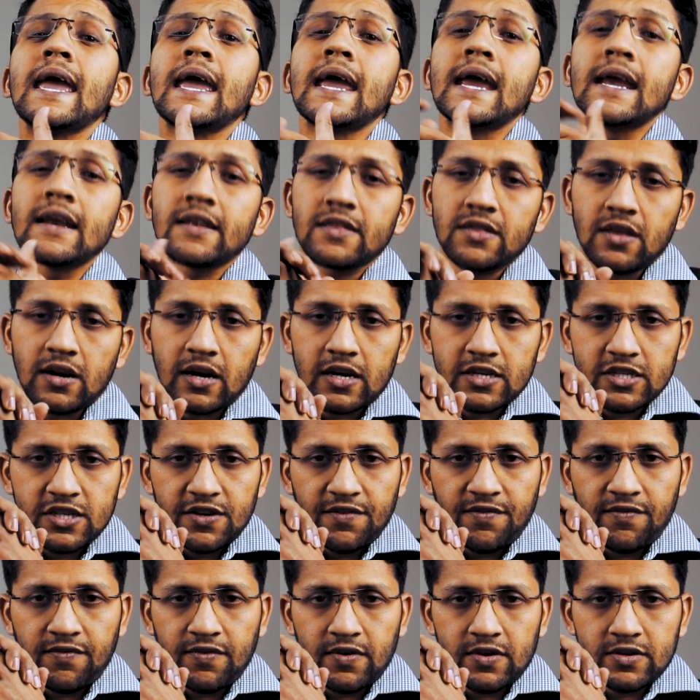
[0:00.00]
8th
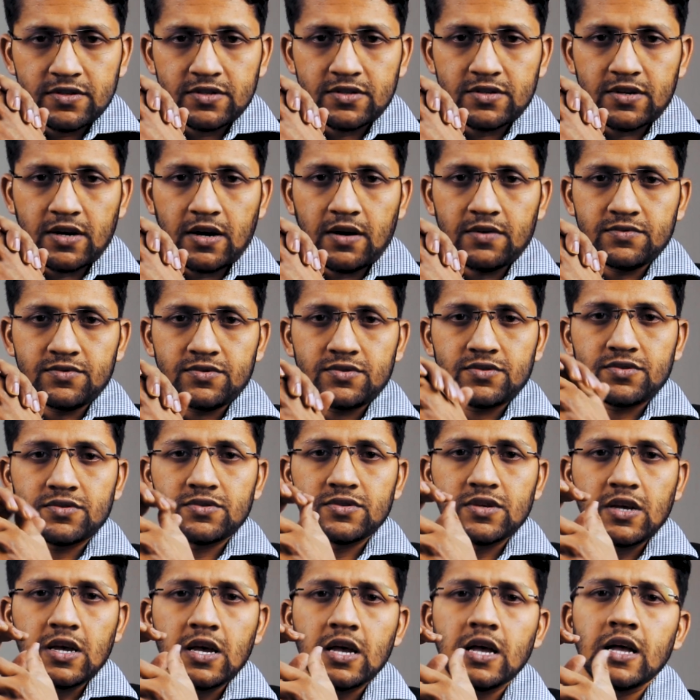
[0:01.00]
Rashi first
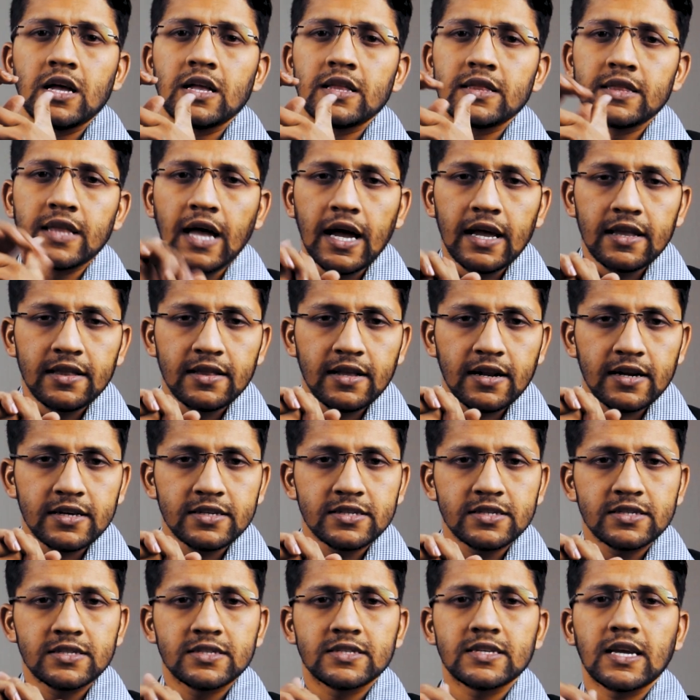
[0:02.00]
house, 9th
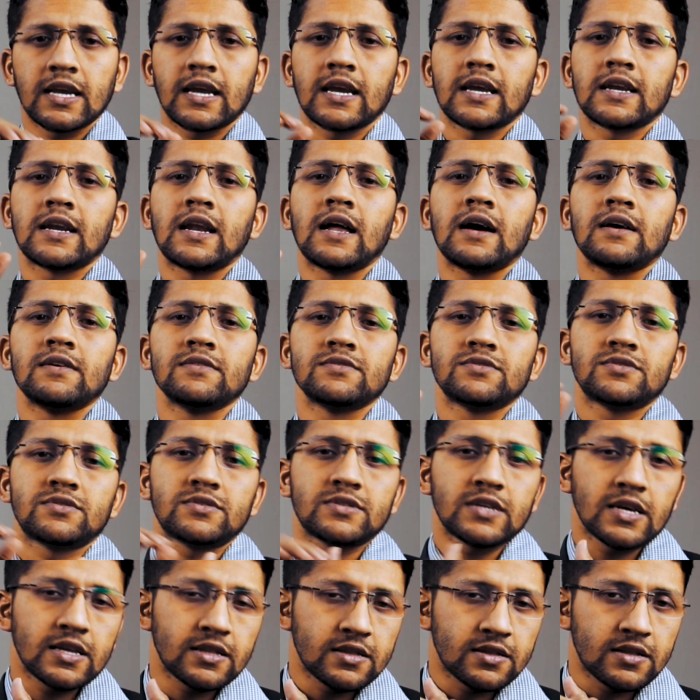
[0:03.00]
Rashi second house,
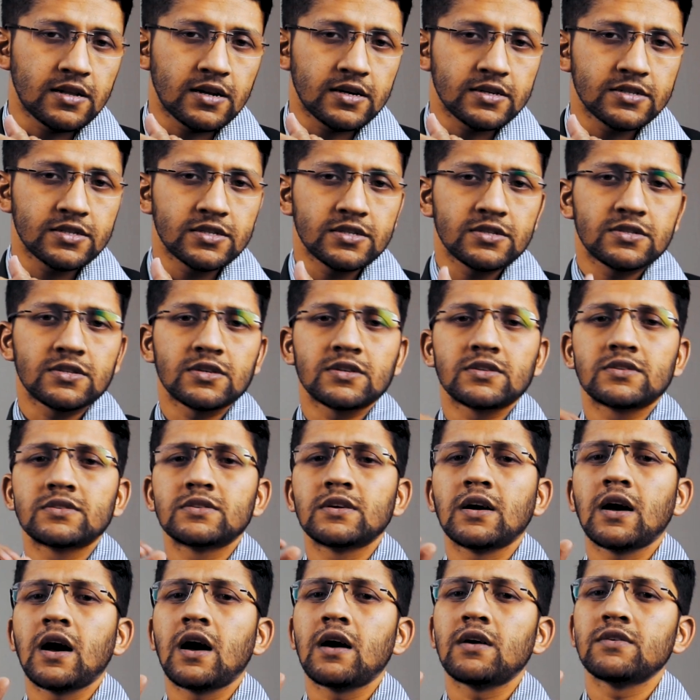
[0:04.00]
10th Rashi
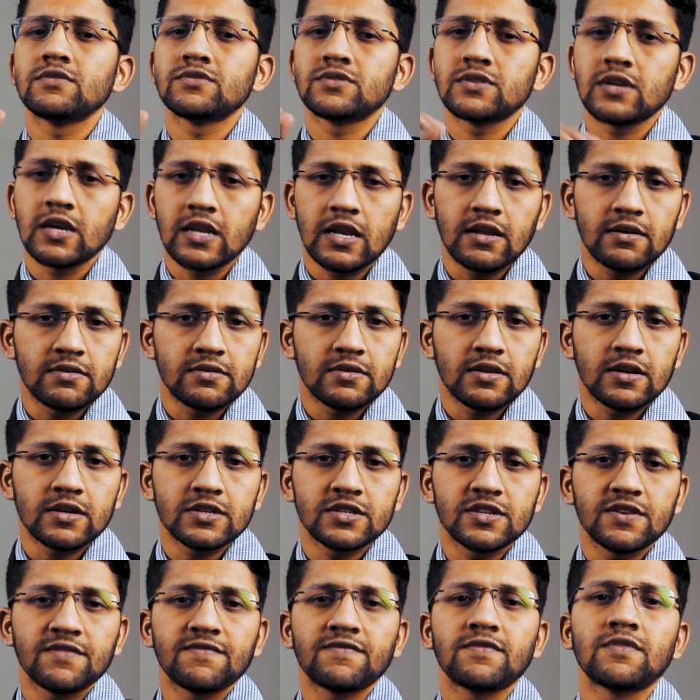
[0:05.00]
third house, 11th
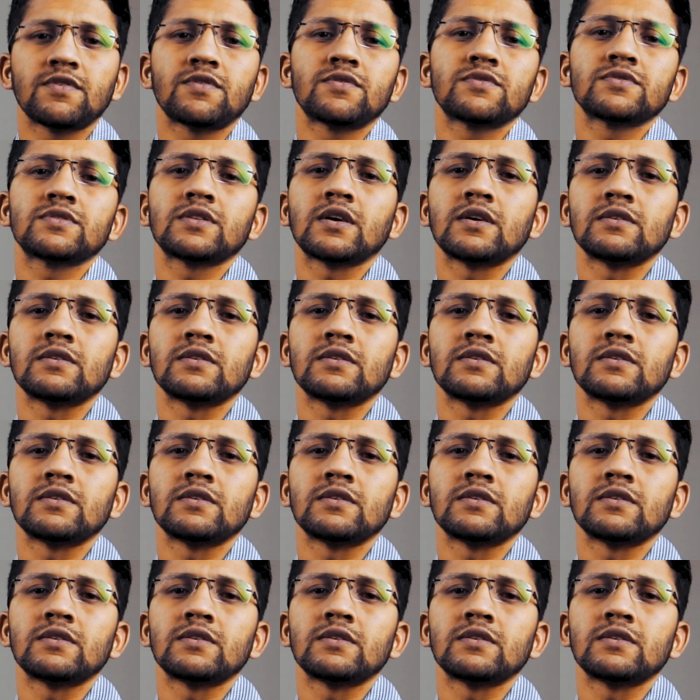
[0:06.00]
Rashi fourth